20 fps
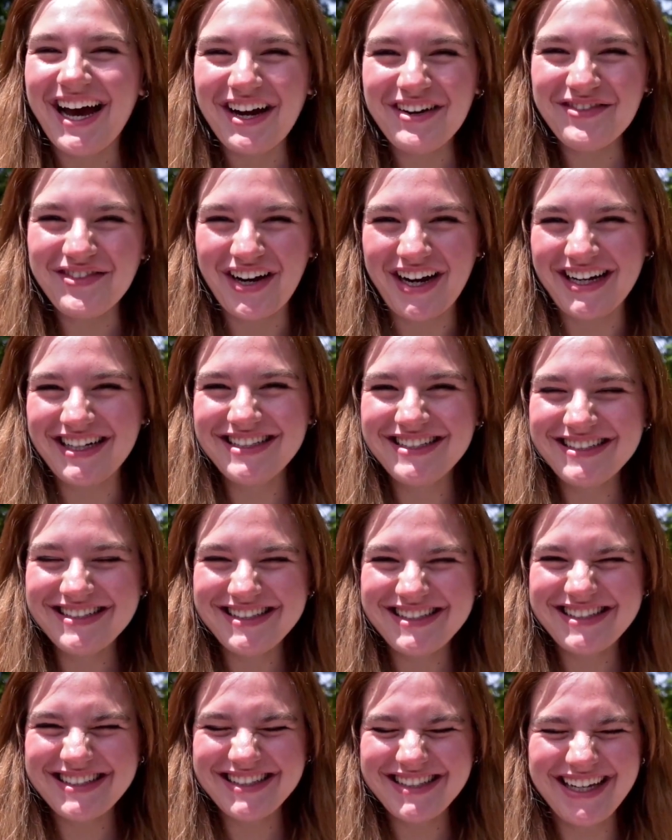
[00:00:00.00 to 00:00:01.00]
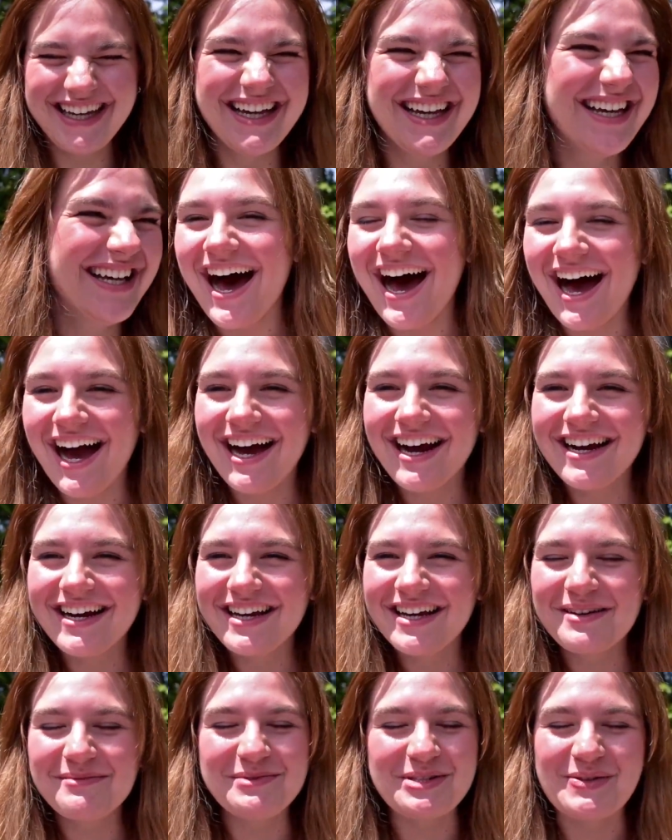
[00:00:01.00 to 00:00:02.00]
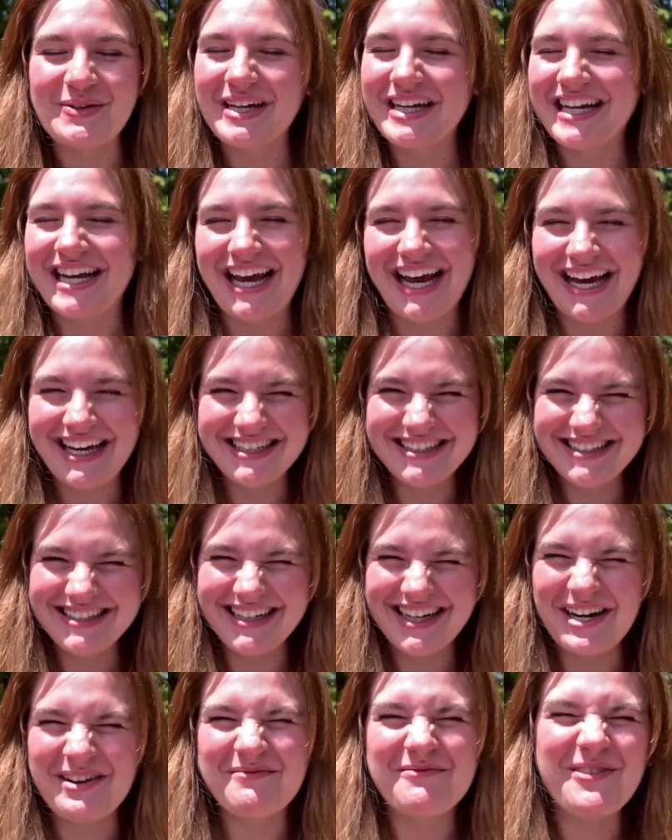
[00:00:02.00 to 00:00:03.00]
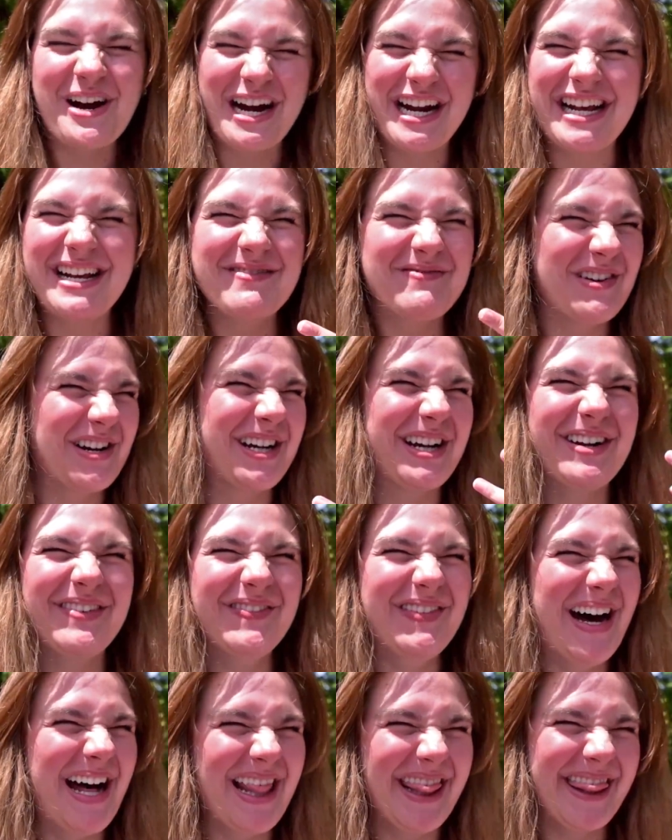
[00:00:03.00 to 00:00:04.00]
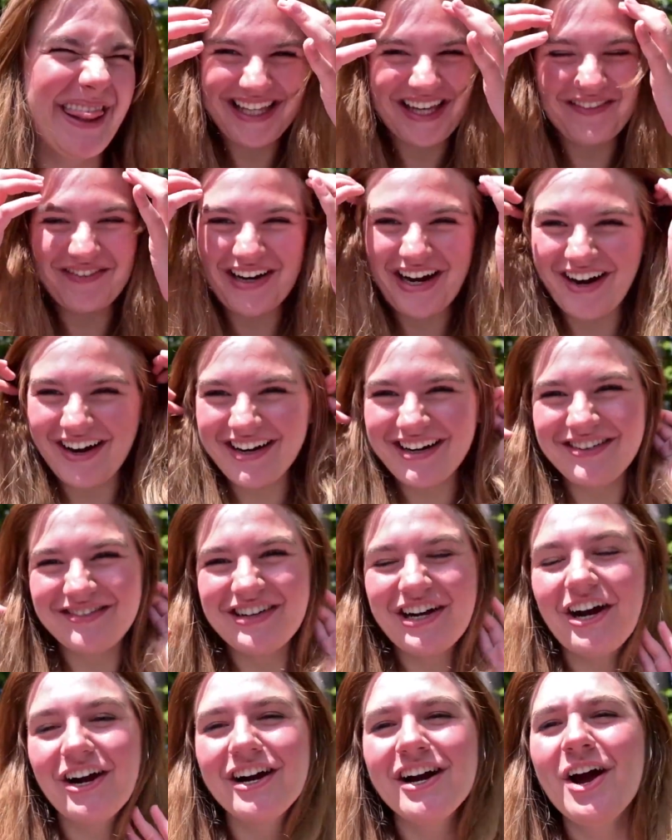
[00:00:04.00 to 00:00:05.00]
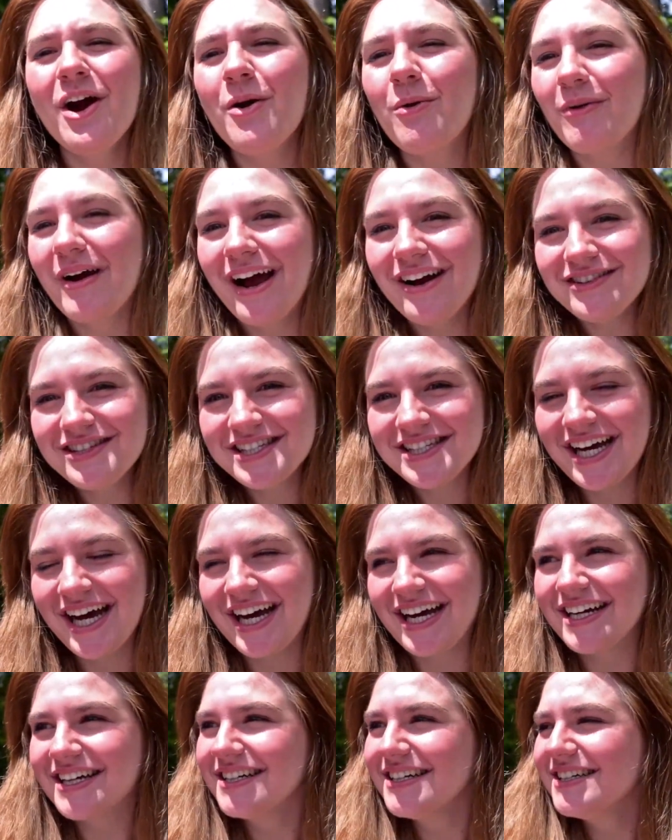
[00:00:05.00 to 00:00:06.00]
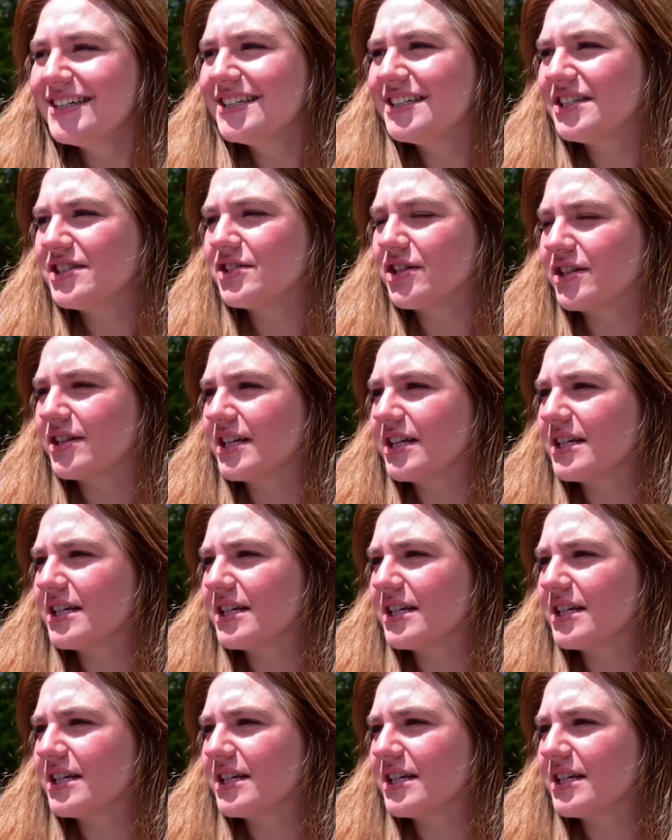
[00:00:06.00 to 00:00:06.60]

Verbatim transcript: Hi friends. I am doing it again. I'm writing a book in a month. Here we are. We're outside to start